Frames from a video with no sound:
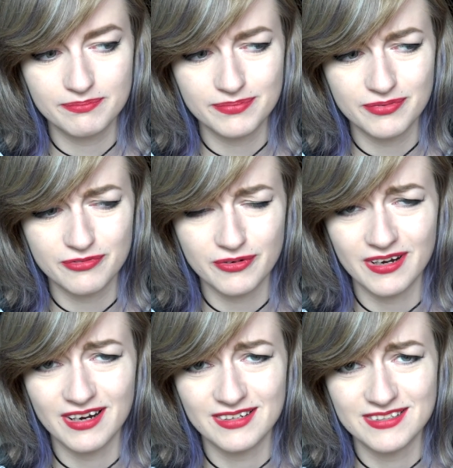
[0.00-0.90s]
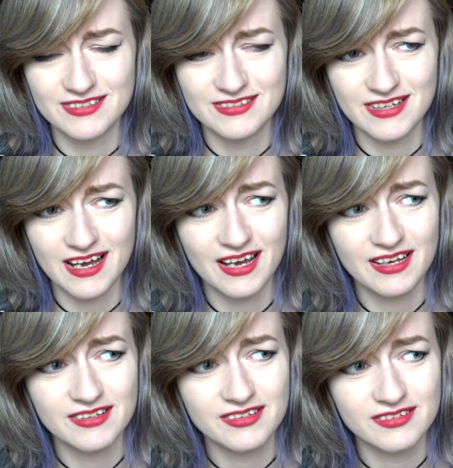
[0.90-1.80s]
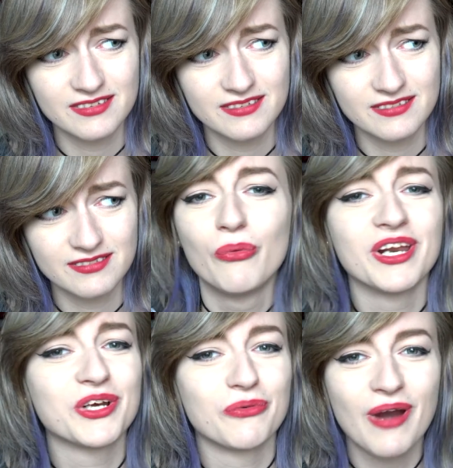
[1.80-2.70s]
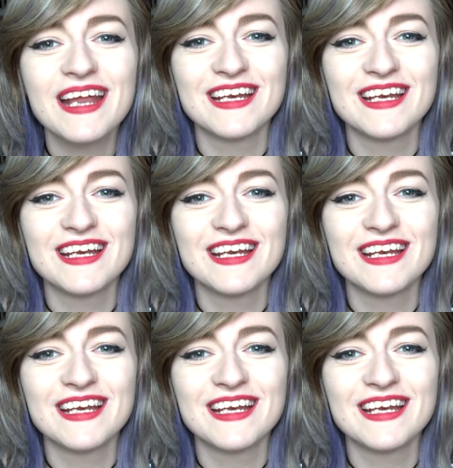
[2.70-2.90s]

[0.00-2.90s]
before I died. What a great